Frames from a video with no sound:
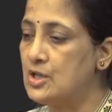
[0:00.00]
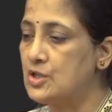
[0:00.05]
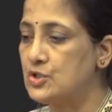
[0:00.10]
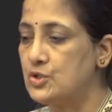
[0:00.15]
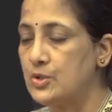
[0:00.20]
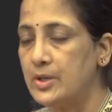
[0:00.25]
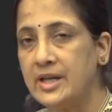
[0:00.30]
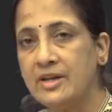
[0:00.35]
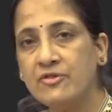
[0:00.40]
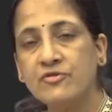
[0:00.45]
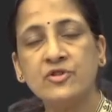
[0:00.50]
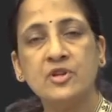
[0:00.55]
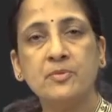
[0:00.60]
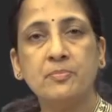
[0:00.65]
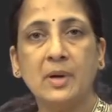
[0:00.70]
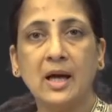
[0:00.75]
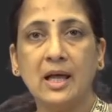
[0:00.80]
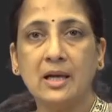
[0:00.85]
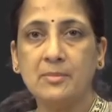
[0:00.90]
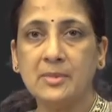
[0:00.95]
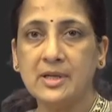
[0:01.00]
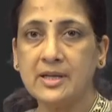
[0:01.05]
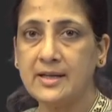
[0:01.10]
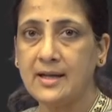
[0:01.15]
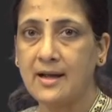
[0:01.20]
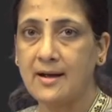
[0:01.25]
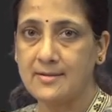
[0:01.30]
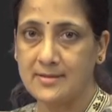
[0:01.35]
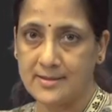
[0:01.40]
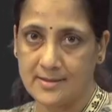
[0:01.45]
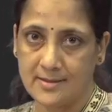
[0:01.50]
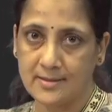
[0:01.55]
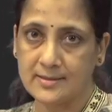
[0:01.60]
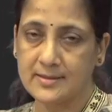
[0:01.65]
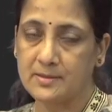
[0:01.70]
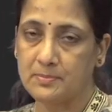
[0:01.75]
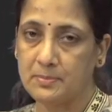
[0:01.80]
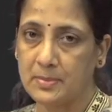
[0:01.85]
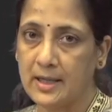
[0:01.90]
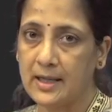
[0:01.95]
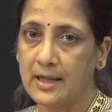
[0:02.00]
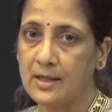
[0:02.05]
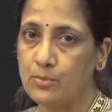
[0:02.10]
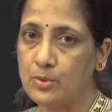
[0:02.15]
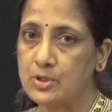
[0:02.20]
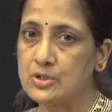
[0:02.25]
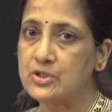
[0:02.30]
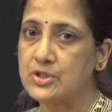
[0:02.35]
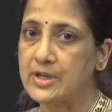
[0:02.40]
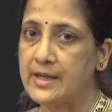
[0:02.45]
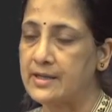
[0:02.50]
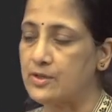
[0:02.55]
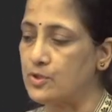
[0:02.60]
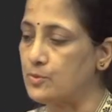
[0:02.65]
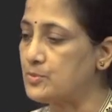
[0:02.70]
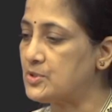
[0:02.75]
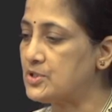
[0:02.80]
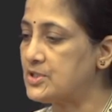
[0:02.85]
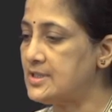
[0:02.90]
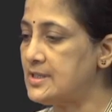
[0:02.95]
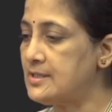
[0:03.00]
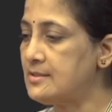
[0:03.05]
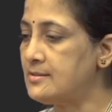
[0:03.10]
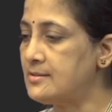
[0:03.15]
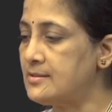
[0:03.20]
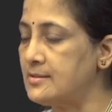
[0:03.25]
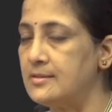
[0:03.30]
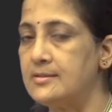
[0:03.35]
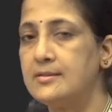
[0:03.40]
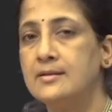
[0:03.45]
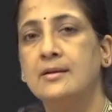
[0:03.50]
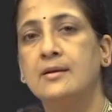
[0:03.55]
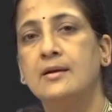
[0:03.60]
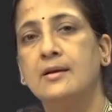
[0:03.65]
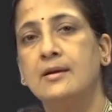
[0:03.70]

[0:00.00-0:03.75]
So, if the pulmonary arterial supply was to get obstructed,